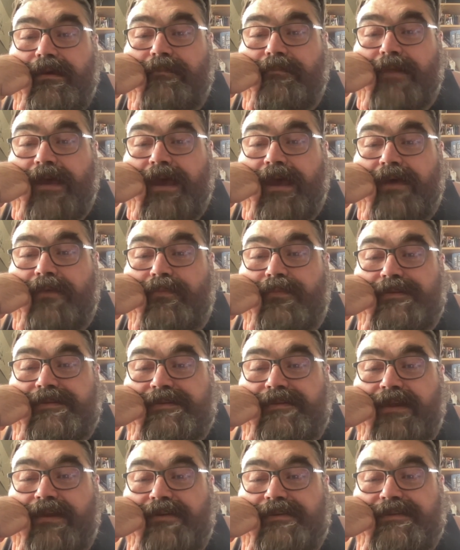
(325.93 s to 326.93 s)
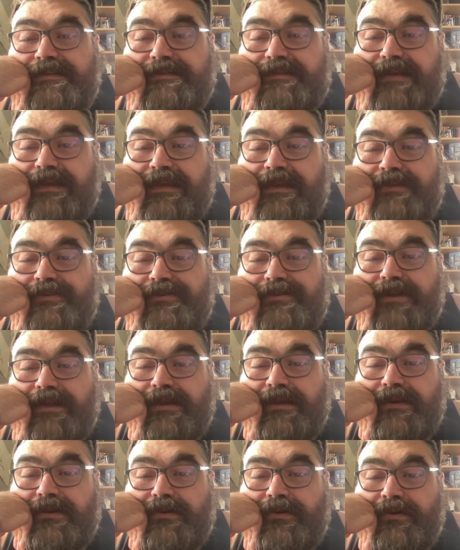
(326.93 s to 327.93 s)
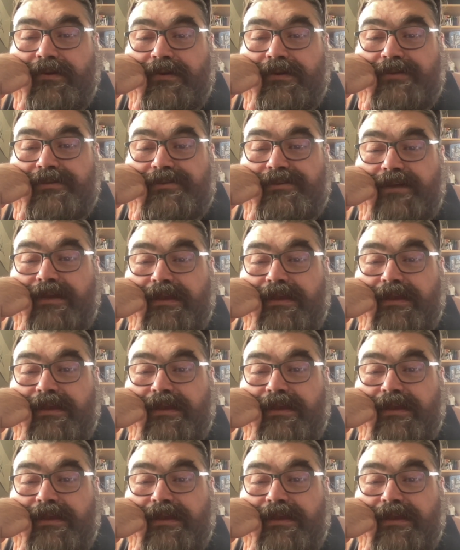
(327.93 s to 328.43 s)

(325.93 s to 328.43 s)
Matt was there to teach, encourage,